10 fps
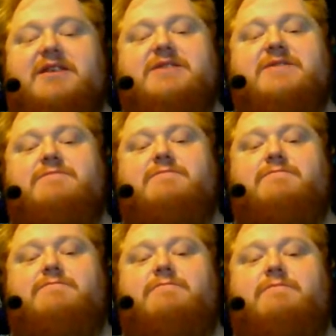
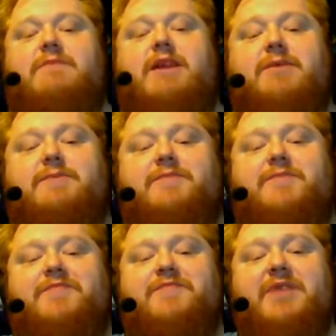Yeah,
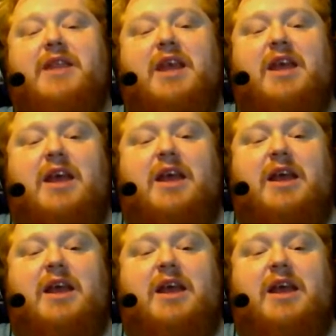I love it.